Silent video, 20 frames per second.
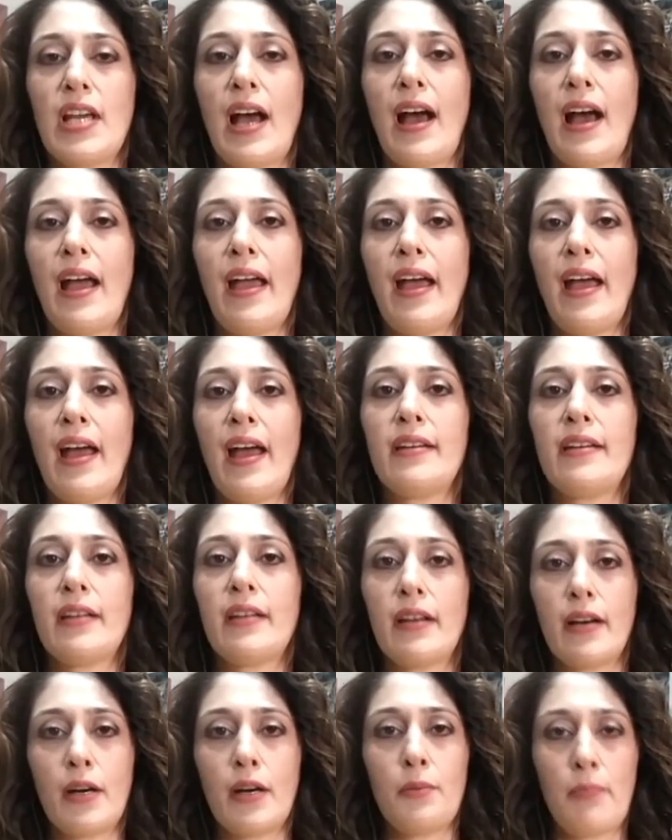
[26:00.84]
I had
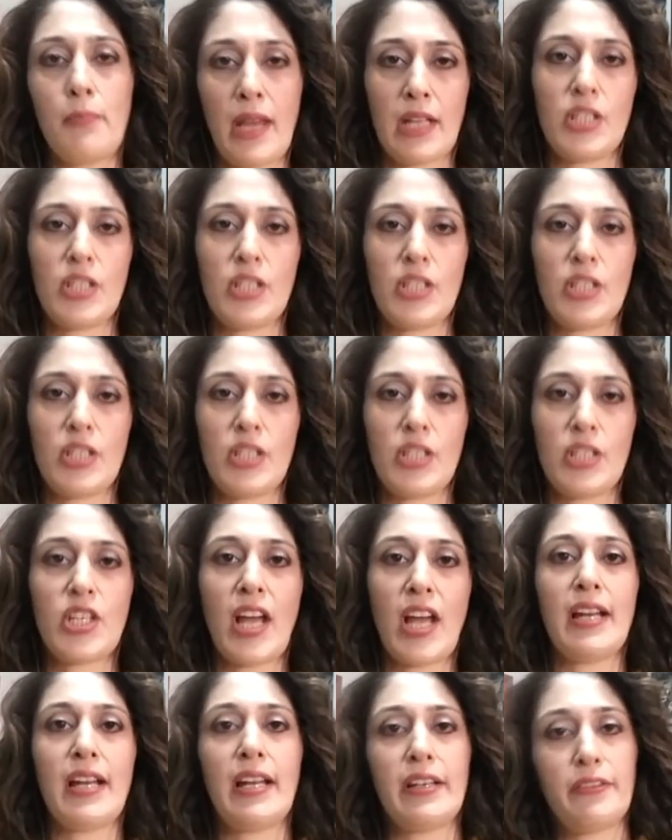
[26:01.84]
a male child
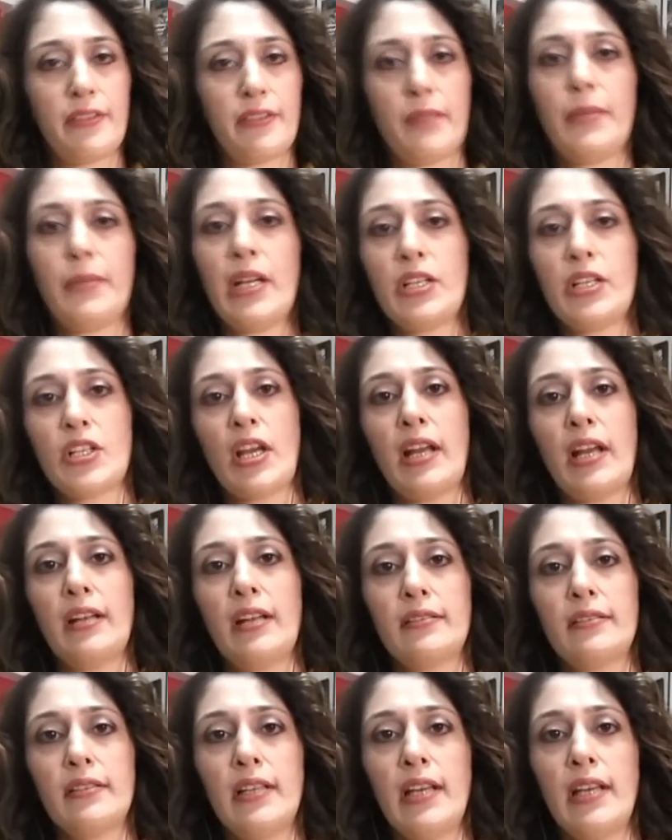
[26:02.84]
and a female child
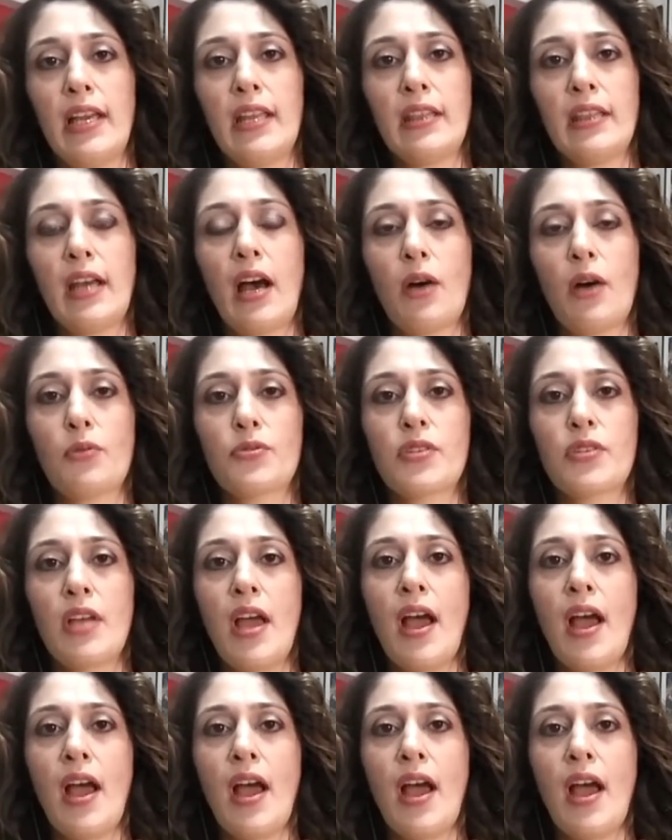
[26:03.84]
in the house.